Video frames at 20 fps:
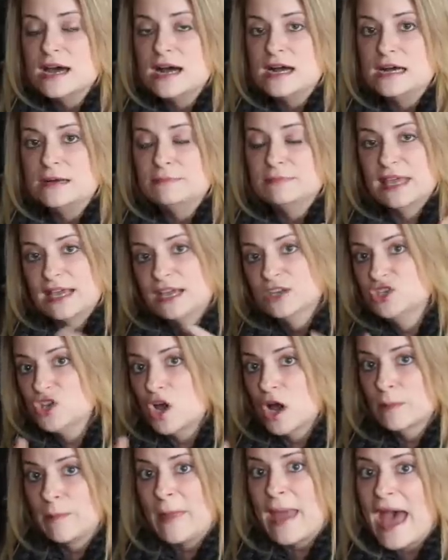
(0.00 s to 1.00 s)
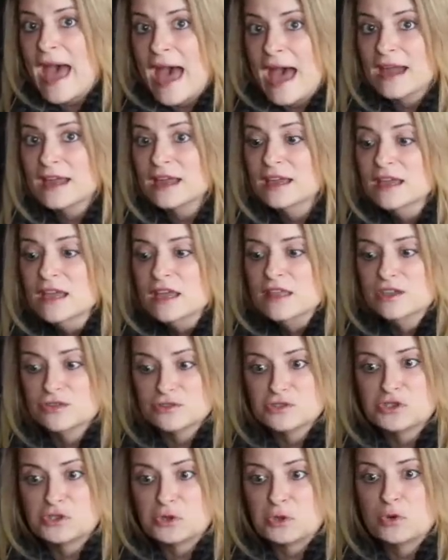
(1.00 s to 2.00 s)
like a dog pack,
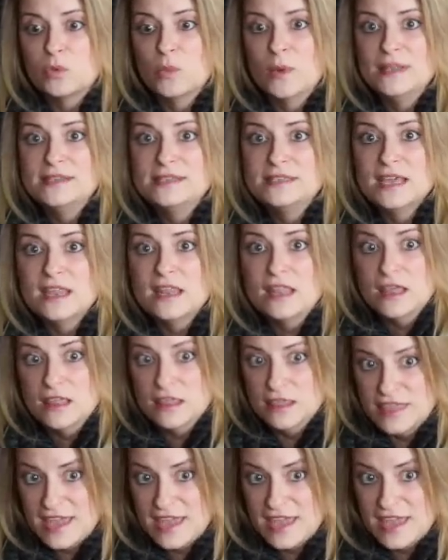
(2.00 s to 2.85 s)
there's certain ones that